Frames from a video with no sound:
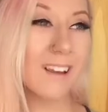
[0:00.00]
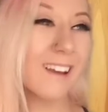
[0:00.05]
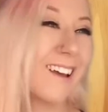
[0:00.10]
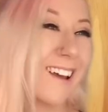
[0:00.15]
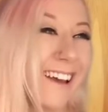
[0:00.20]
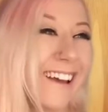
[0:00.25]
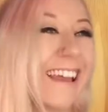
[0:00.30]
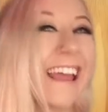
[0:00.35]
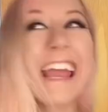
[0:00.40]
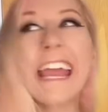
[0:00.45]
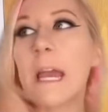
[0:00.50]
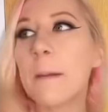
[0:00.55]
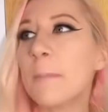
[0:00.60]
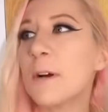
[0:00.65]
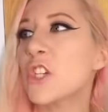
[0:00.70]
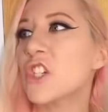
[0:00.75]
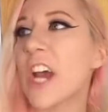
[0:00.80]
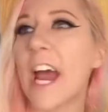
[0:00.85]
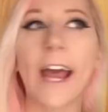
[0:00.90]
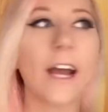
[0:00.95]

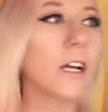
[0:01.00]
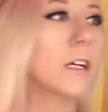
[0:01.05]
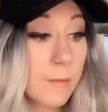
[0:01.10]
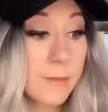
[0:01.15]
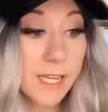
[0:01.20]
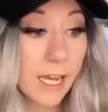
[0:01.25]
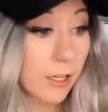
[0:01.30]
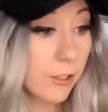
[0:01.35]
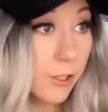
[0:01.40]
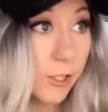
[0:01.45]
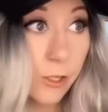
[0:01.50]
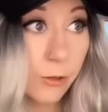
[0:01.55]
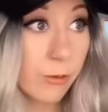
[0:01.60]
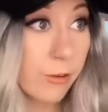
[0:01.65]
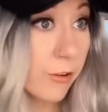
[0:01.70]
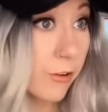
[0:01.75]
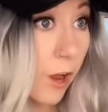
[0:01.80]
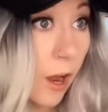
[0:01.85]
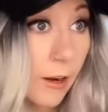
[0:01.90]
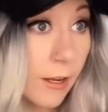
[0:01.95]
Amberjack! I'm telling you,
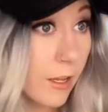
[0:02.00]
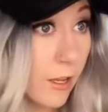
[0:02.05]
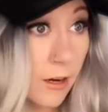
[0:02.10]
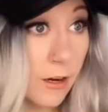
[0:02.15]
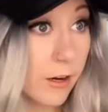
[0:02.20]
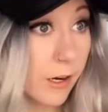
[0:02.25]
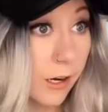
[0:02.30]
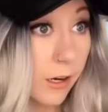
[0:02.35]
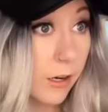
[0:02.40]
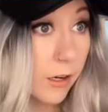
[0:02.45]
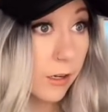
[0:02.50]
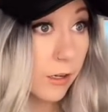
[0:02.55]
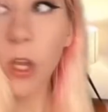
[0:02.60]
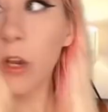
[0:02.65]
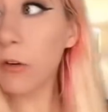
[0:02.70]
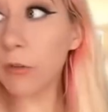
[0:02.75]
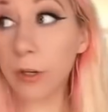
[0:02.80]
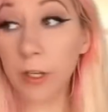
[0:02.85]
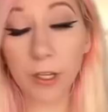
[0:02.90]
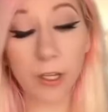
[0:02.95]
they're not here.
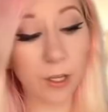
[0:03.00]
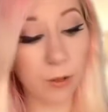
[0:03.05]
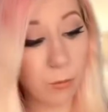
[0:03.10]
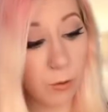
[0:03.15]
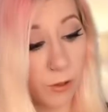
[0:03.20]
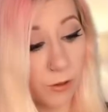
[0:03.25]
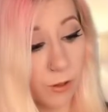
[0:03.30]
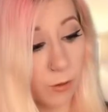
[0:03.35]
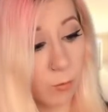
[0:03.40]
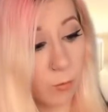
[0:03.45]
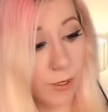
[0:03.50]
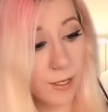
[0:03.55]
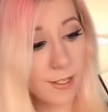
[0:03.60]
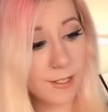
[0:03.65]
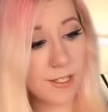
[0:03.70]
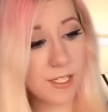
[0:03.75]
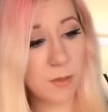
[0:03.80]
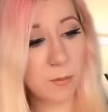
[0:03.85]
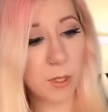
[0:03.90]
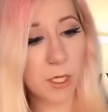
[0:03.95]
Oh, really? Well, then what is
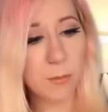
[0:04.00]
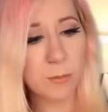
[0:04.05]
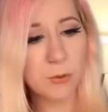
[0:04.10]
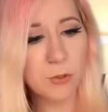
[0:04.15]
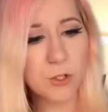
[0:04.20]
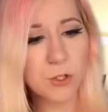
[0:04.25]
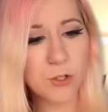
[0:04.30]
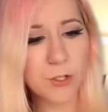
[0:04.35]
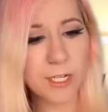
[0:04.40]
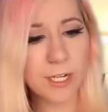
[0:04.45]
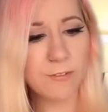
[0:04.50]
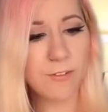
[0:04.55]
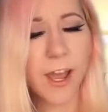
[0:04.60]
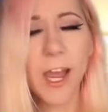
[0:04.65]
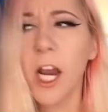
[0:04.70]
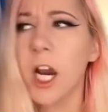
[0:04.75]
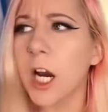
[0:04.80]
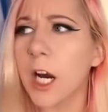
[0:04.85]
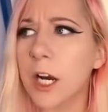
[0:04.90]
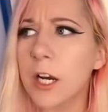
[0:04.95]
this purple string of
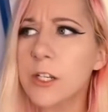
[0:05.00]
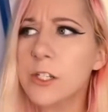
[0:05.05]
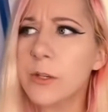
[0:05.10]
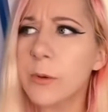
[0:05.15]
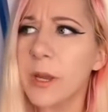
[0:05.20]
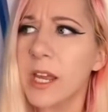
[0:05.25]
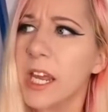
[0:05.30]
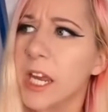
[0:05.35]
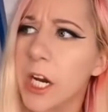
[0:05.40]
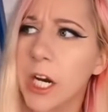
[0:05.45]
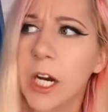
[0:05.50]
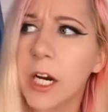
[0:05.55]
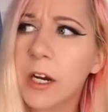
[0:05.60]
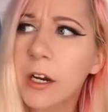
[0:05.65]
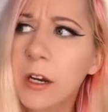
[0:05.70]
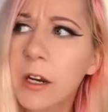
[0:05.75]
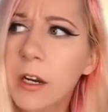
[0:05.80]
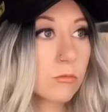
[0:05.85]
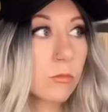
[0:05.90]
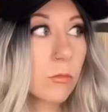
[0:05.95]
hair doing here?
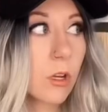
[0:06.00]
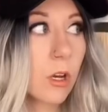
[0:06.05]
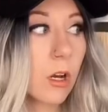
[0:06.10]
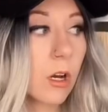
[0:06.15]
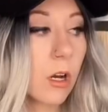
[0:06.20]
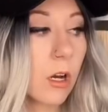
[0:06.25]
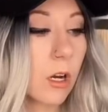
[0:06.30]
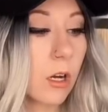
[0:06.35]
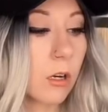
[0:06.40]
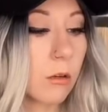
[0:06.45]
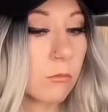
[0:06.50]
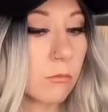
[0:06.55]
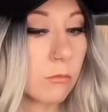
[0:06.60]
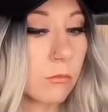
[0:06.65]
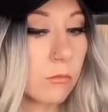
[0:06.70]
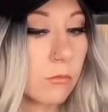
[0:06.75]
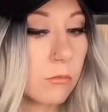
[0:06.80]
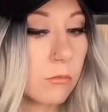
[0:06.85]
Um,